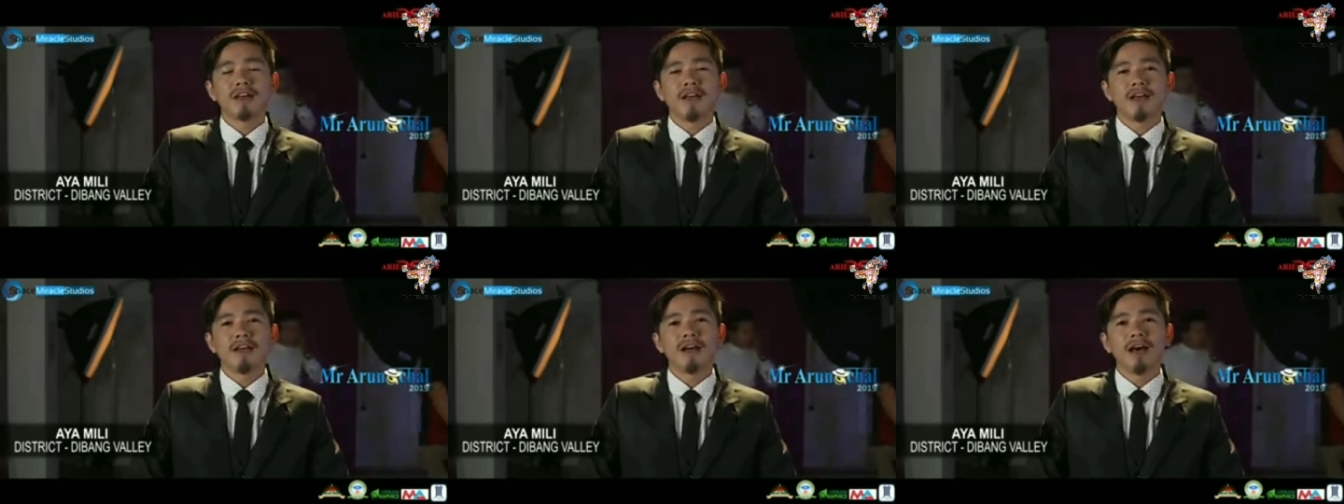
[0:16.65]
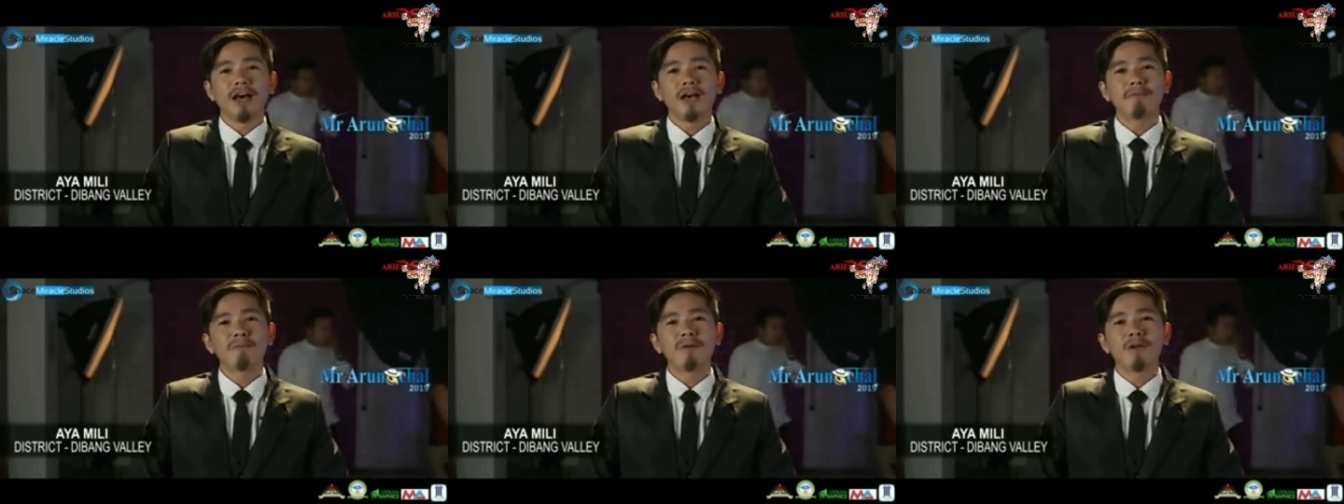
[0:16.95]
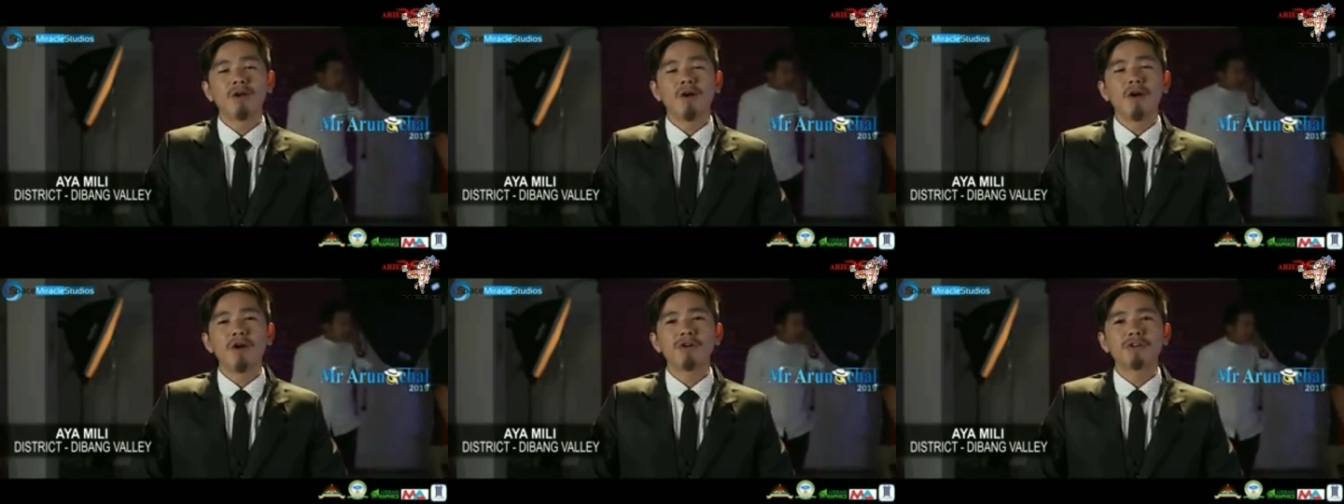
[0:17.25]
and I
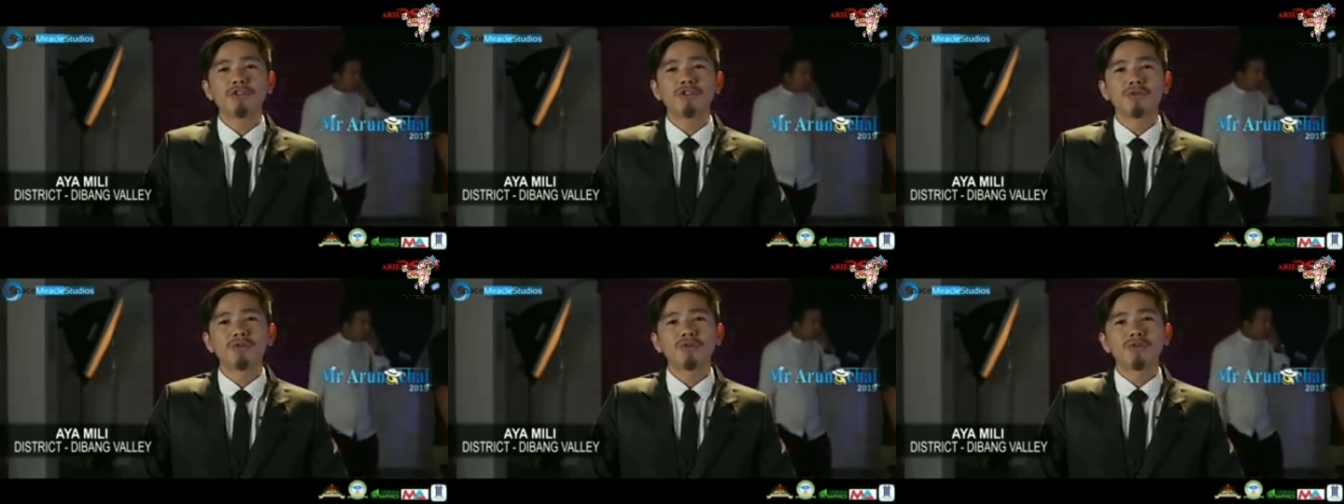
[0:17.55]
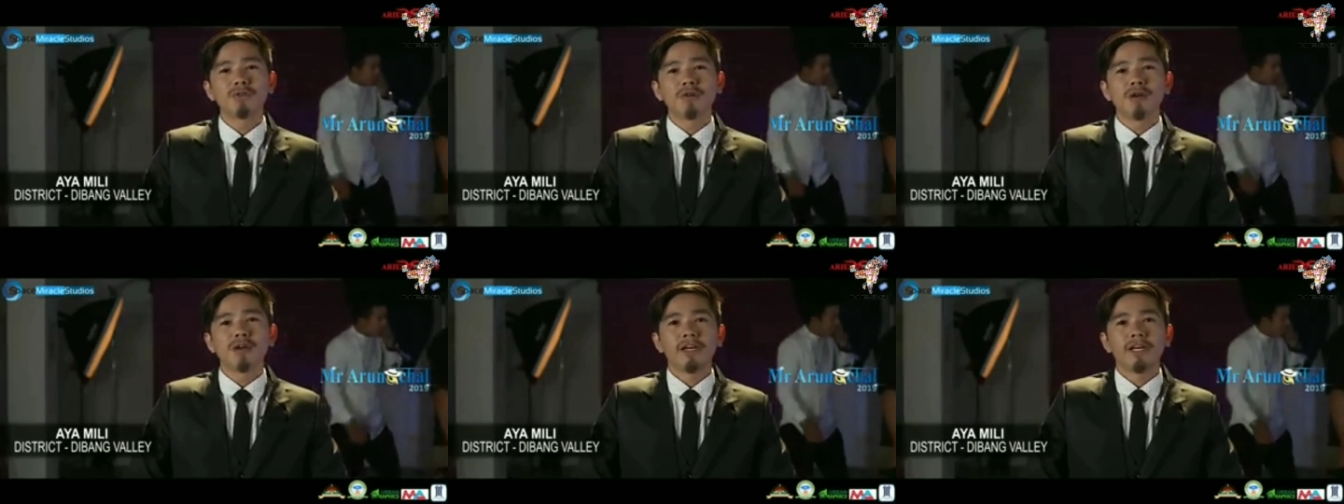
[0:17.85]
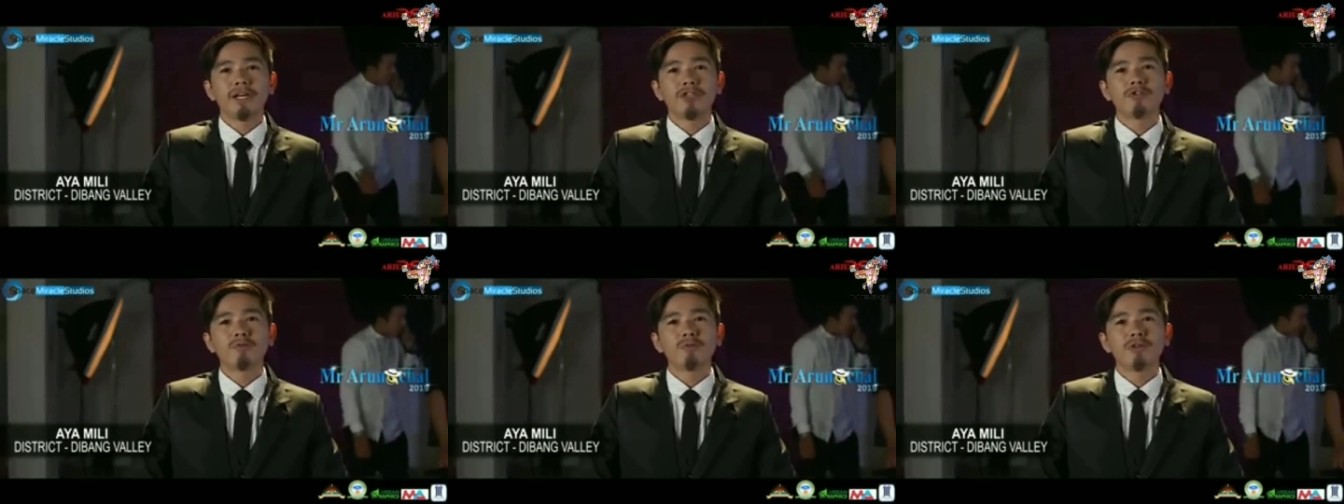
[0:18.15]
belong to
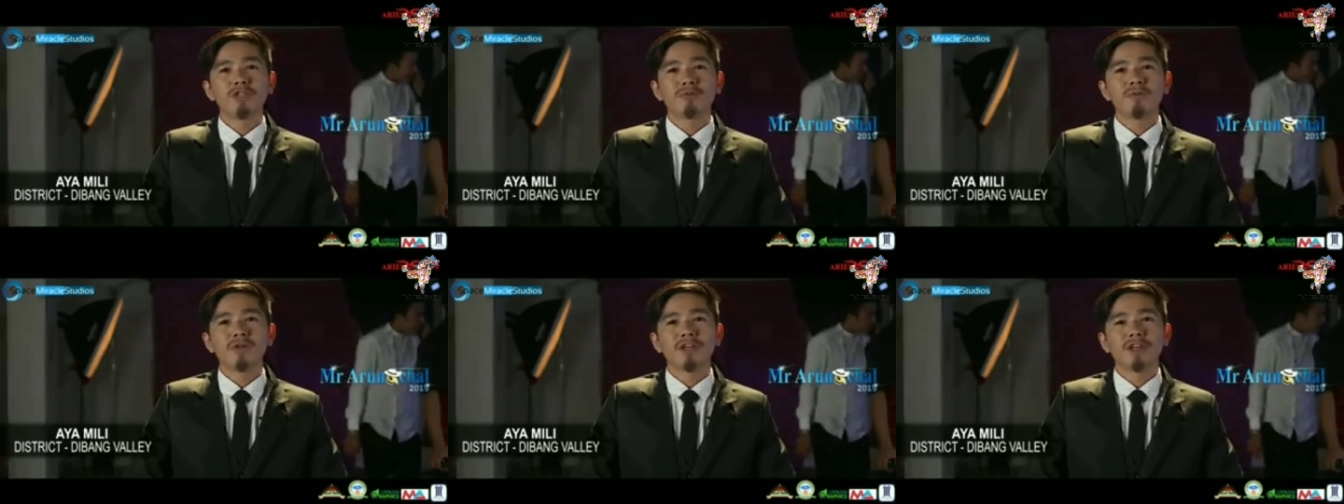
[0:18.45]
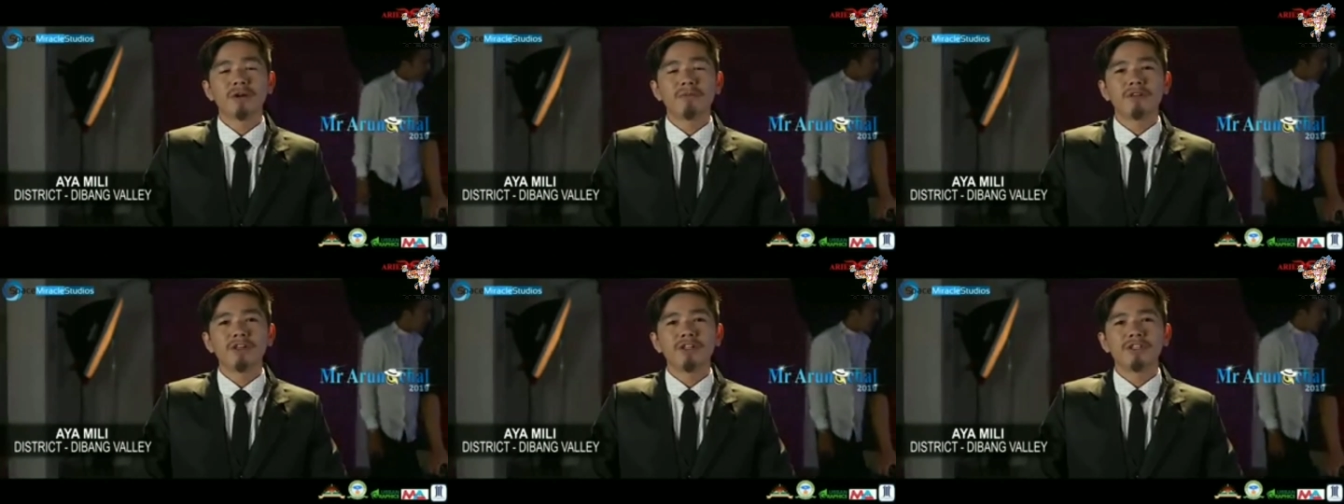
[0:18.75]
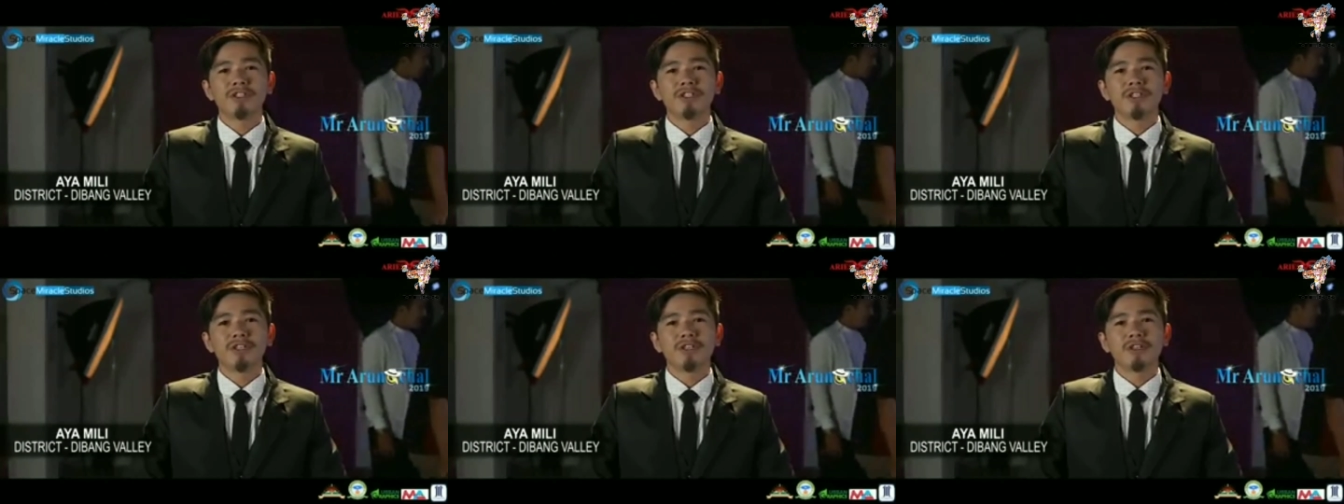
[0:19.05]
Idu Mishmi
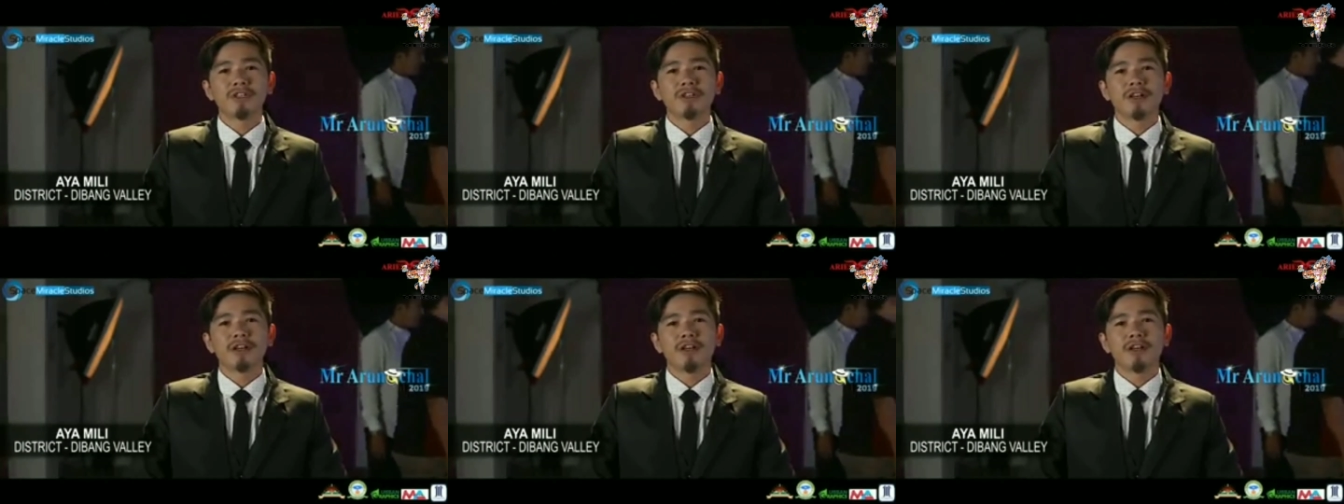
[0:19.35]
community.